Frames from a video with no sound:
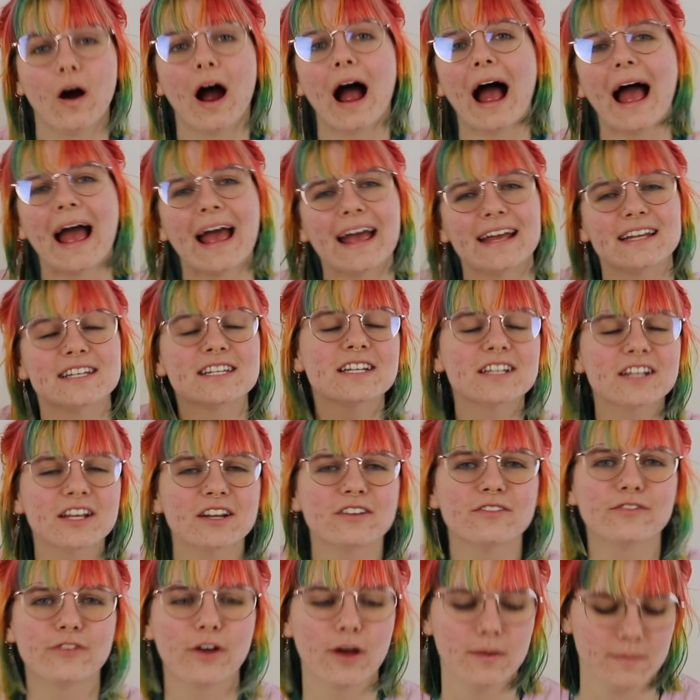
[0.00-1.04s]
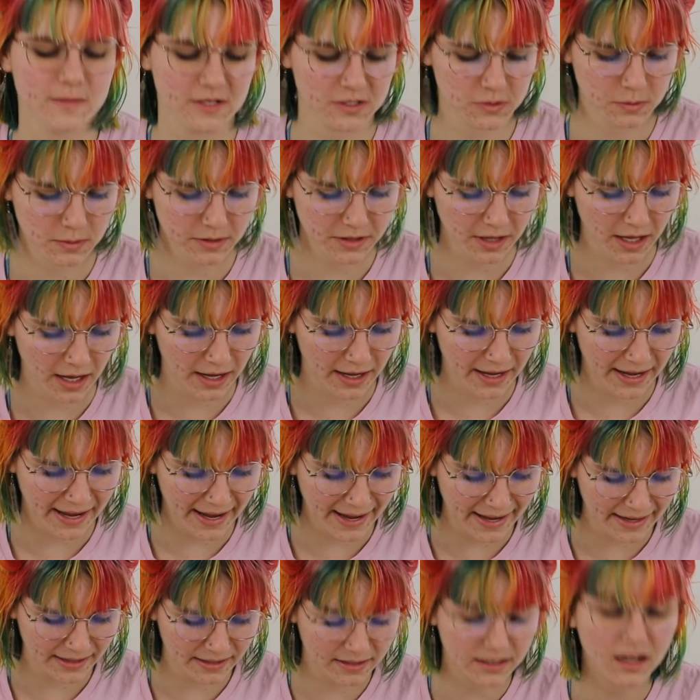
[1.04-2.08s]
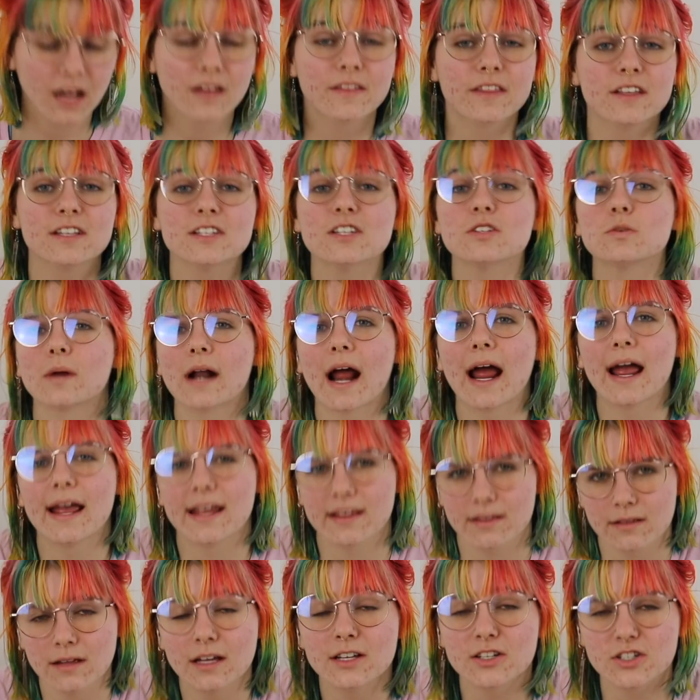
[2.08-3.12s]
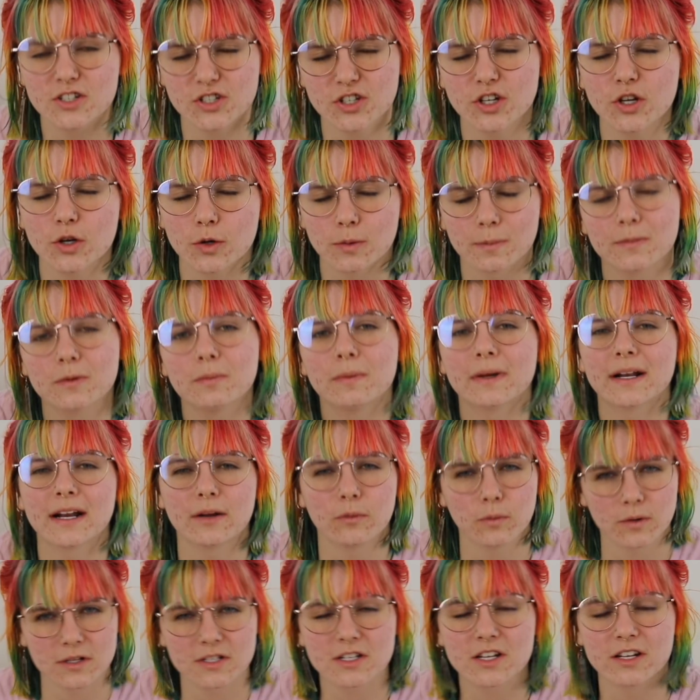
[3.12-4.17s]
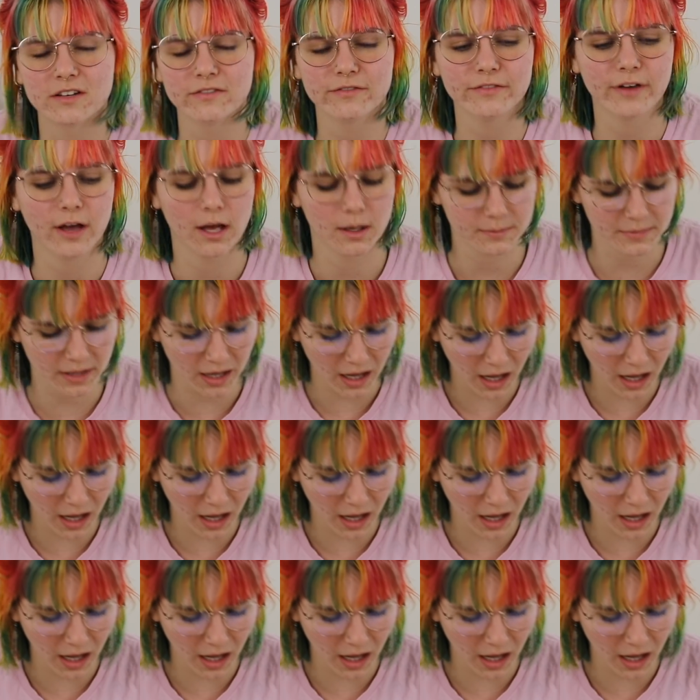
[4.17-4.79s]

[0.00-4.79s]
I did confirm this with her, and this is what I assumed, but it was confirmed.